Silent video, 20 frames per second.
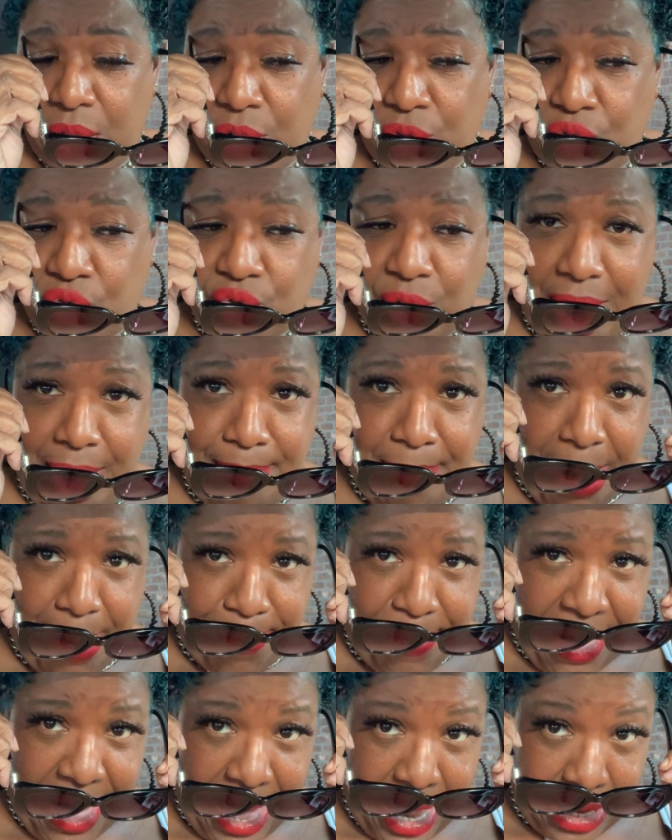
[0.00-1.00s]
to try my
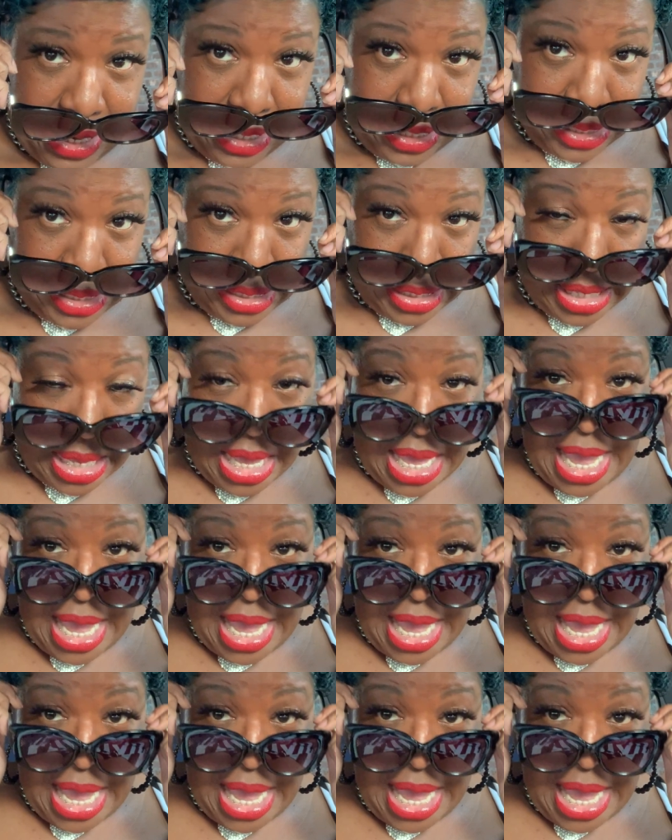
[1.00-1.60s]
palettes.